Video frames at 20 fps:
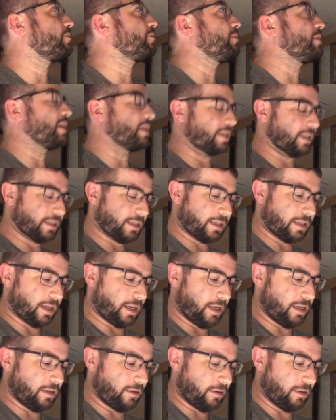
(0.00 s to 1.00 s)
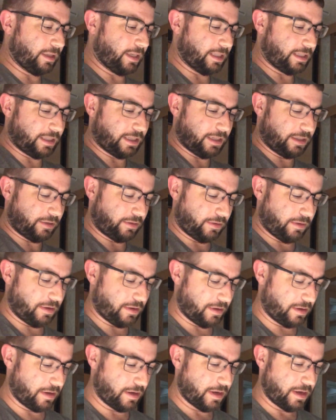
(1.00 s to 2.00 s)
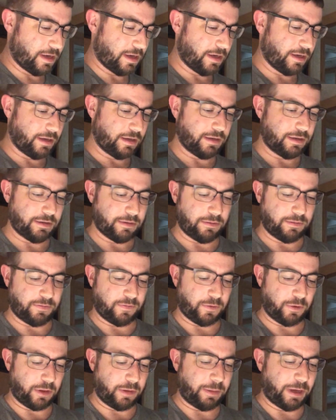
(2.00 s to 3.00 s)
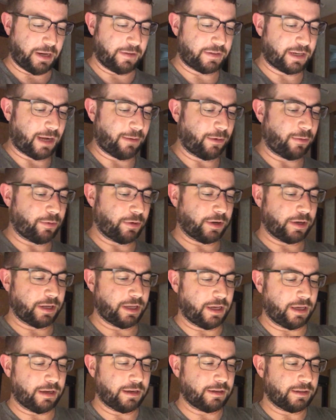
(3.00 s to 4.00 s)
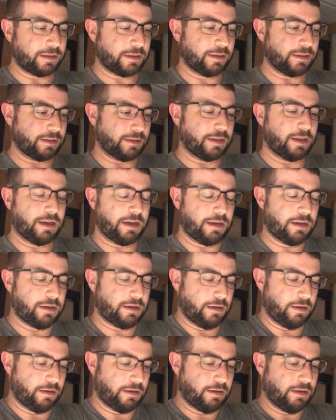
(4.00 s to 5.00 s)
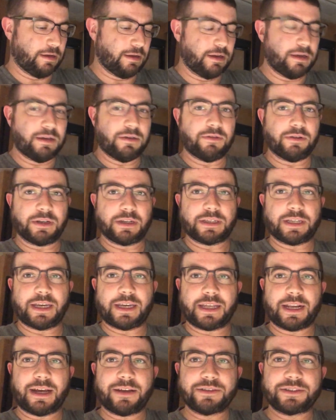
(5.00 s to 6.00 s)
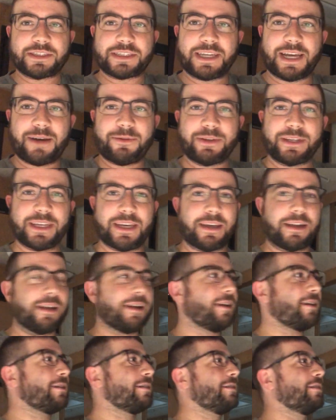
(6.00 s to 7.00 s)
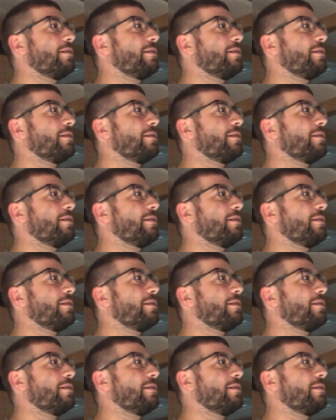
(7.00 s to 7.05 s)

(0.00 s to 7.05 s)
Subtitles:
Meat is done, or at least that's for the amount of time we put it in is done. We're going to take it out and see how we did, huh?